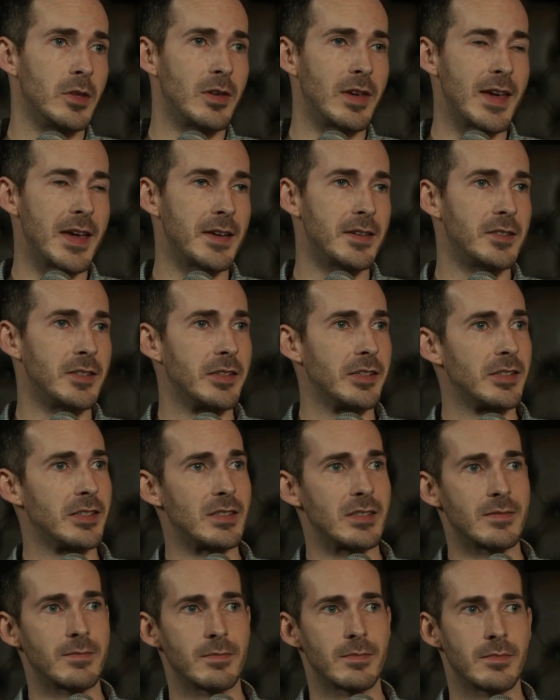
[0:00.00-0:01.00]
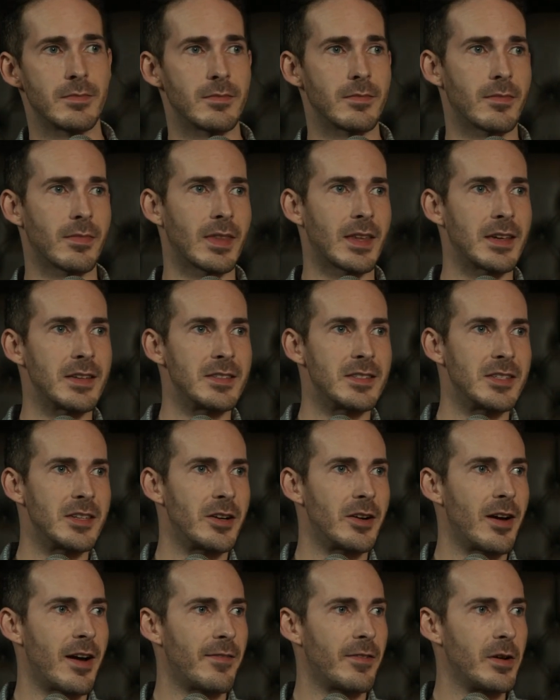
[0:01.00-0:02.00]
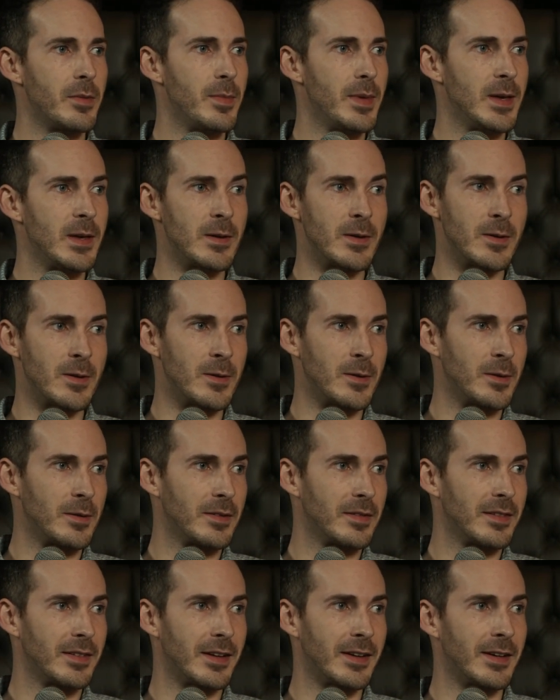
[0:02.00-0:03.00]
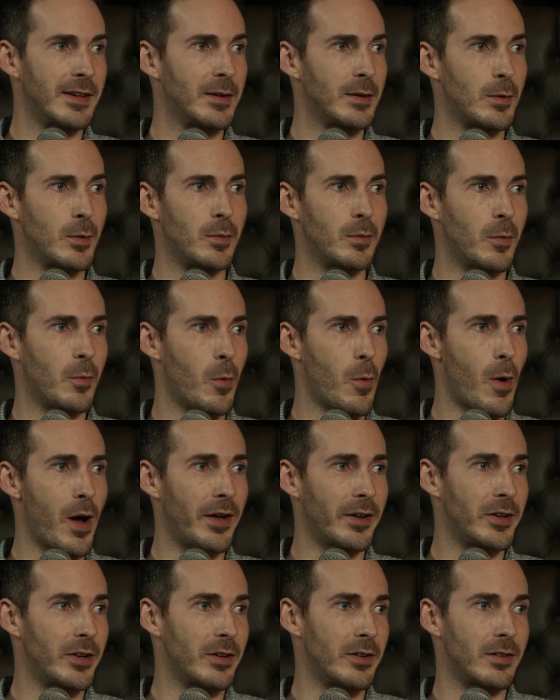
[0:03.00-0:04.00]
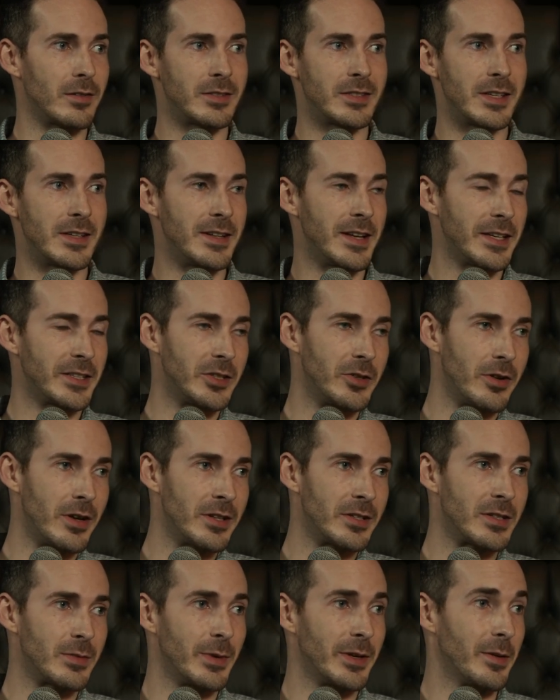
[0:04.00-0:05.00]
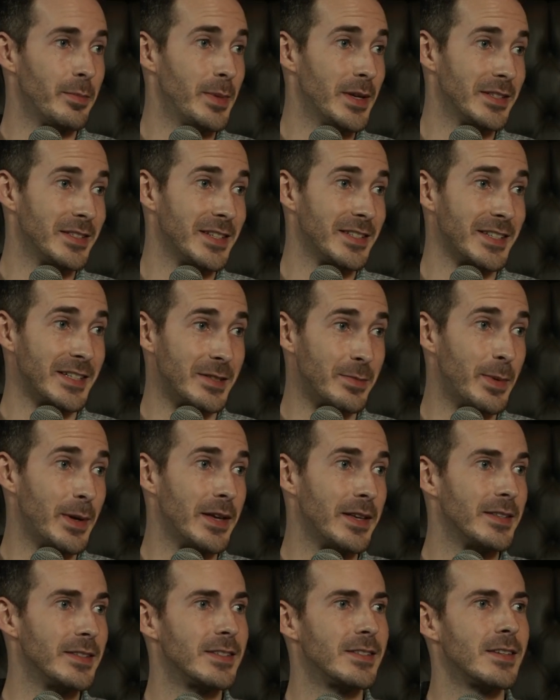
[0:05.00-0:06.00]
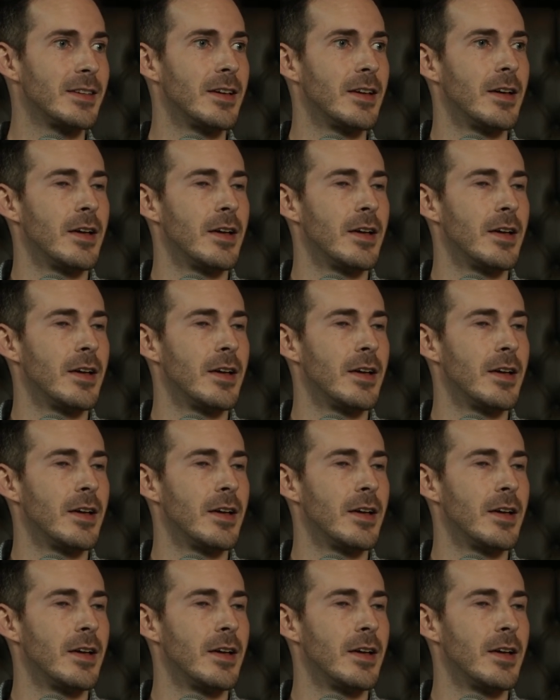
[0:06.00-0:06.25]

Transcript: can't just consider every meal while you're sitting next to your instrument a business expense.